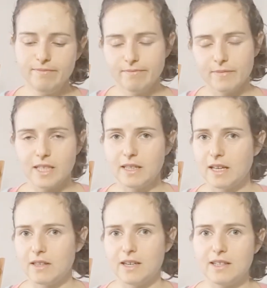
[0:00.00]
The
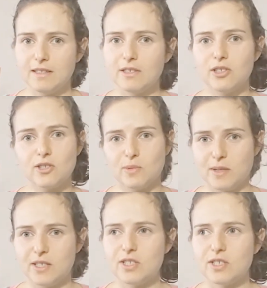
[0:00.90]
non-nylon not so
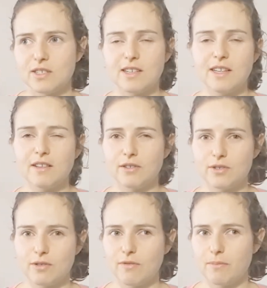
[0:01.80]
much. I had also
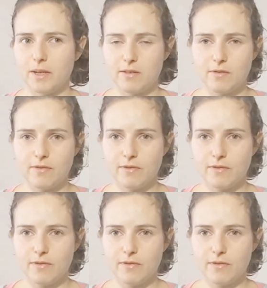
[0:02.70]
a pair of